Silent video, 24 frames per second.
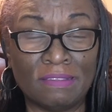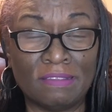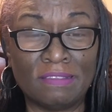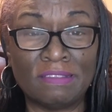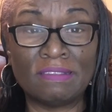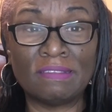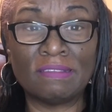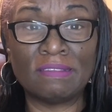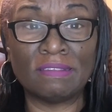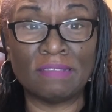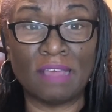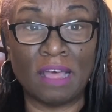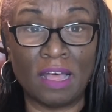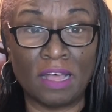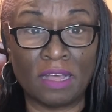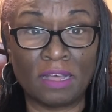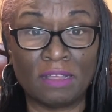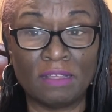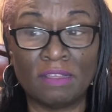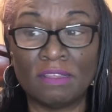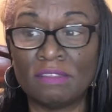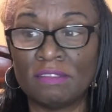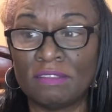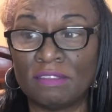suck,
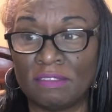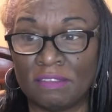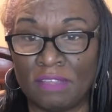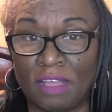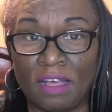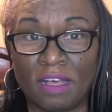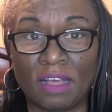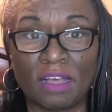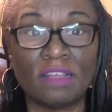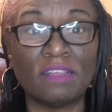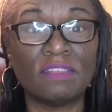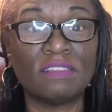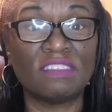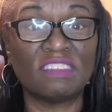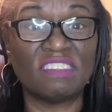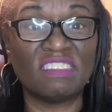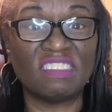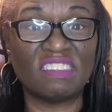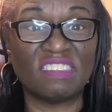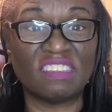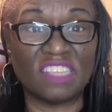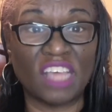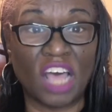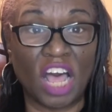suck,
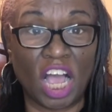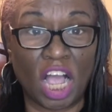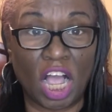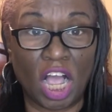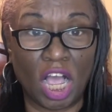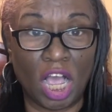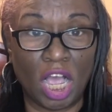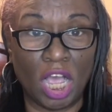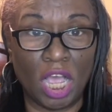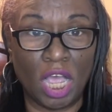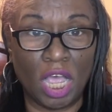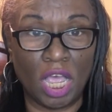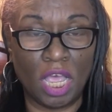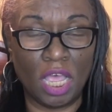suck.